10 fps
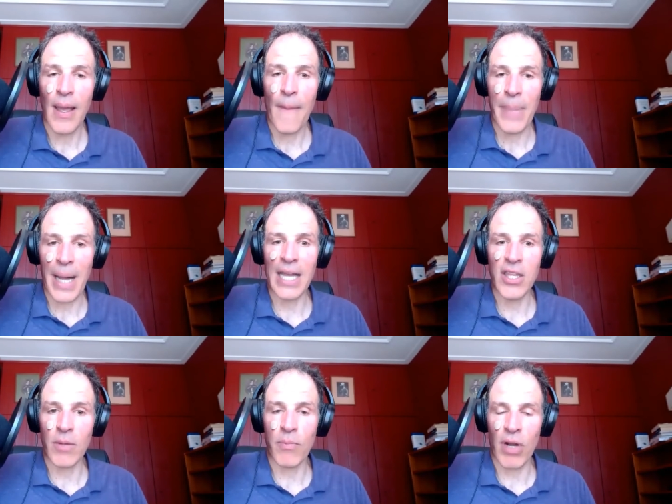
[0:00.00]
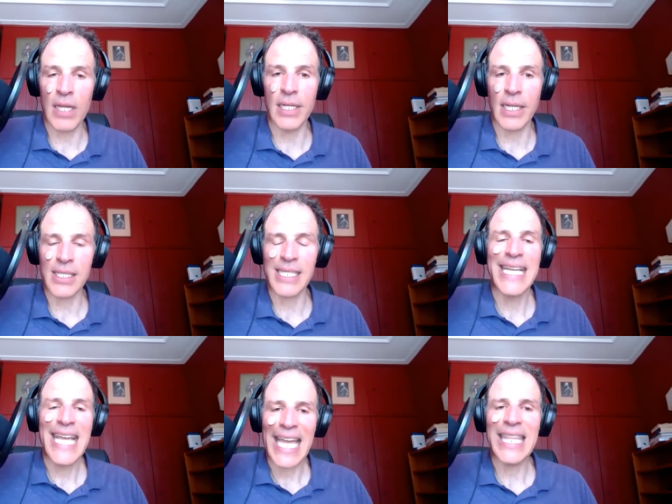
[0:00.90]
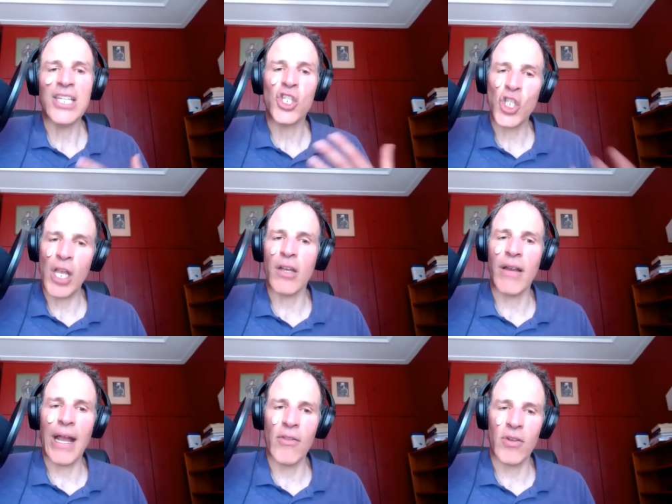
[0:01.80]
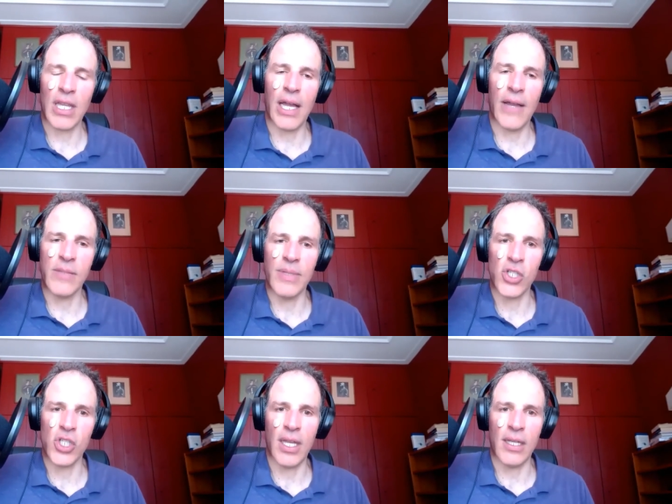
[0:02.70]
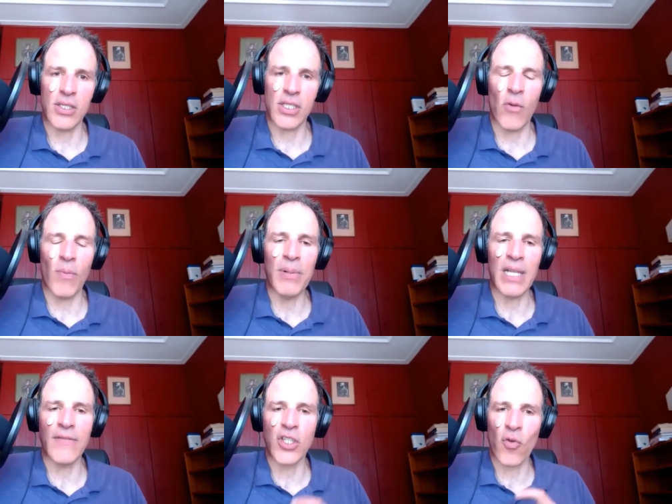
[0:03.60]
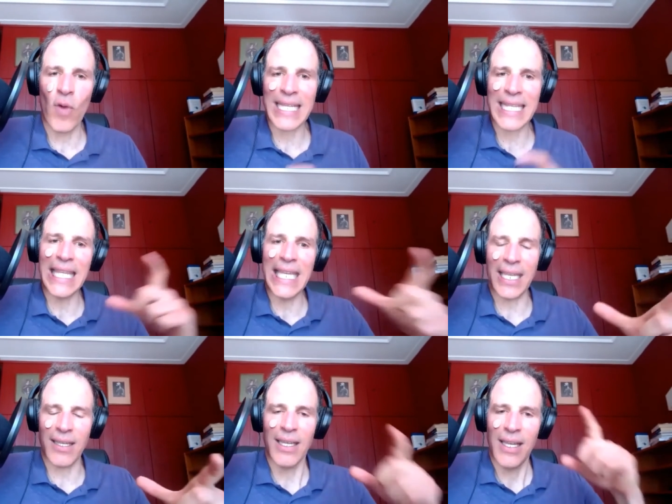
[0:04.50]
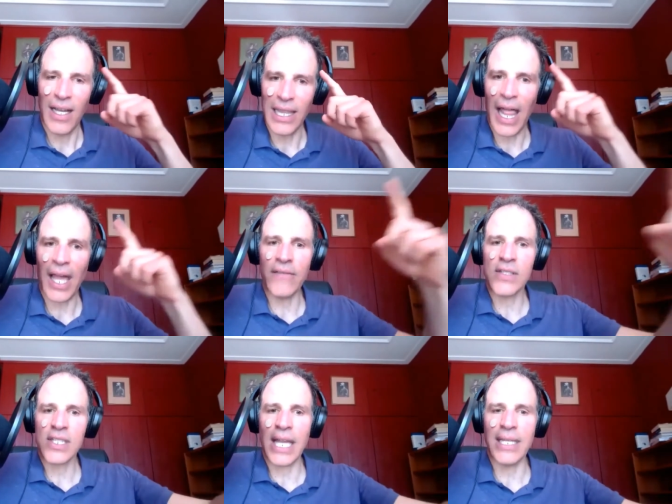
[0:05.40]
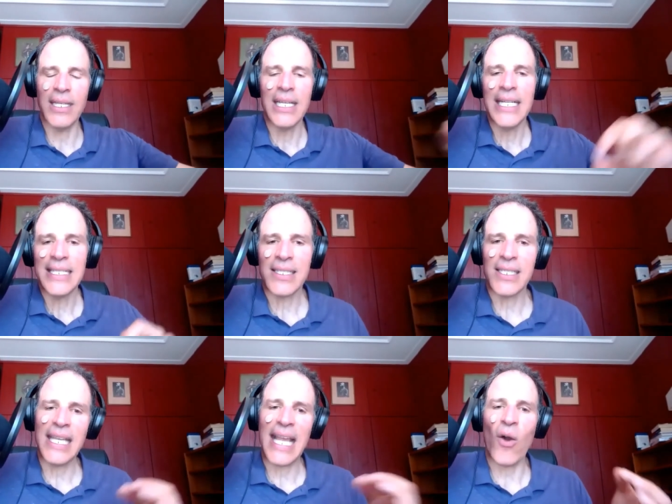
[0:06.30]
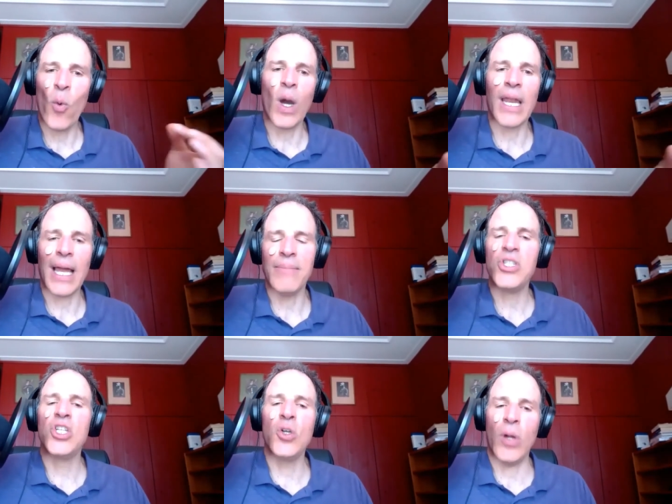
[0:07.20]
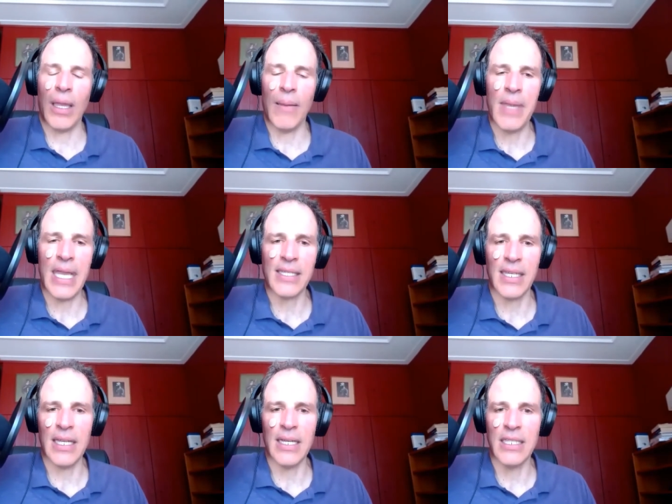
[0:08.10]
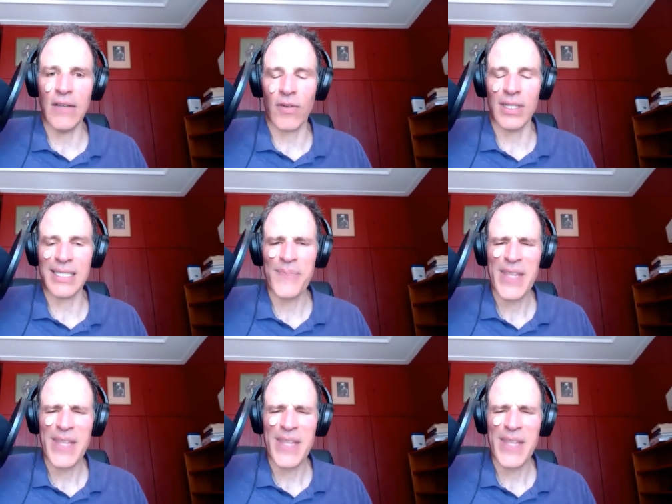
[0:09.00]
by their products and they share how their lives have been changed. So people have a direct link, a line of sight to see how what I'm doing makes an, a difference.